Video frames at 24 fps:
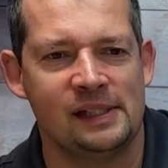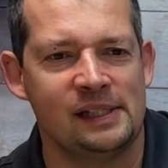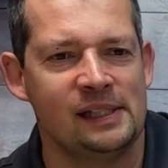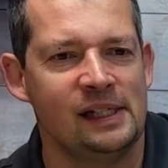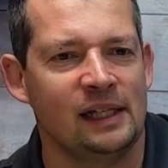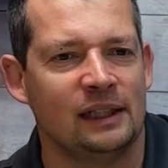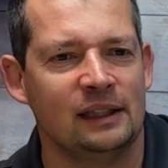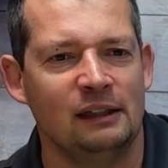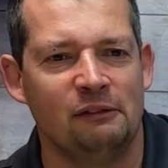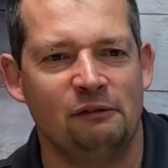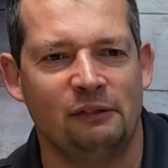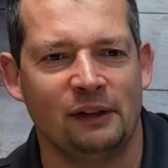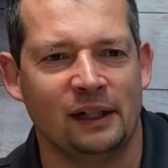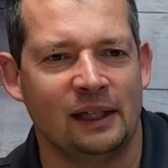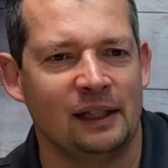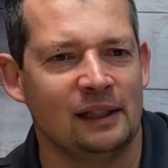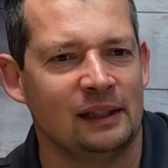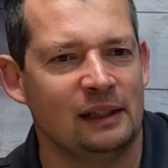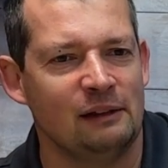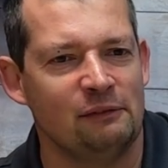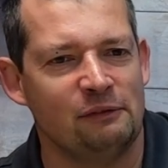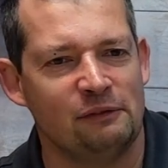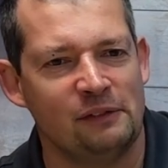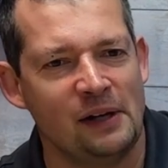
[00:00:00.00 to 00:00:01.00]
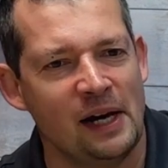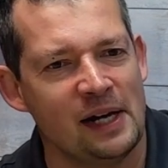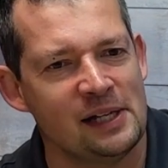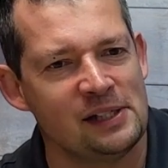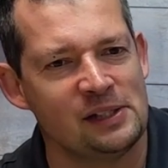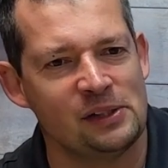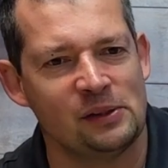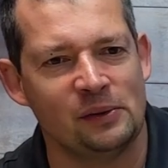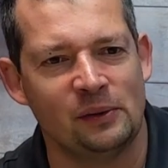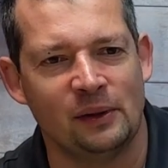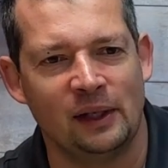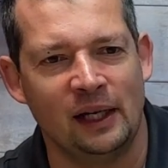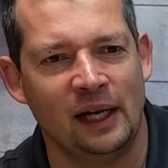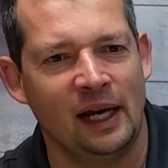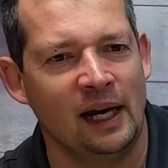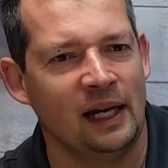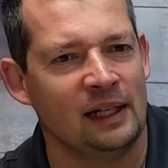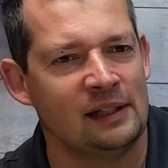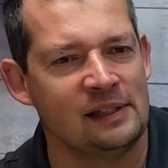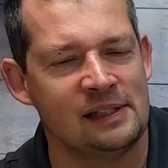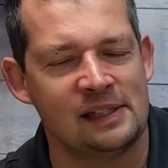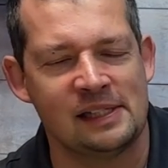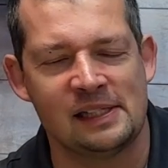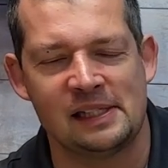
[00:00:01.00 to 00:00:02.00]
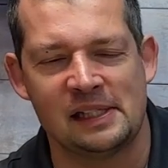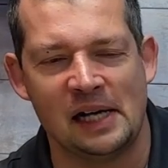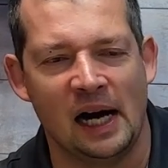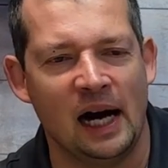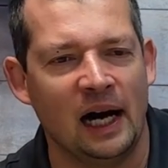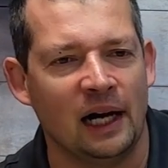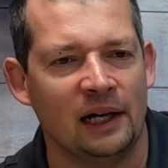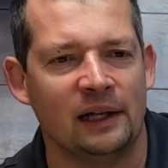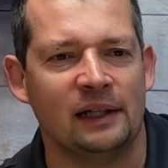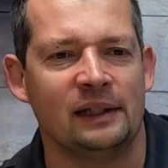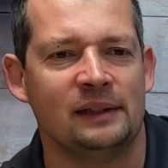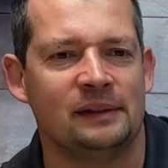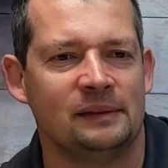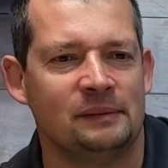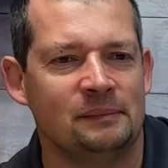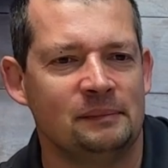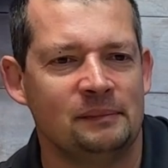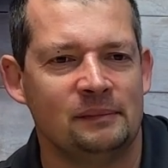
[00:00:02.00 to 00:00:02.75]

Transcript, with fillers: significantly faster and solid.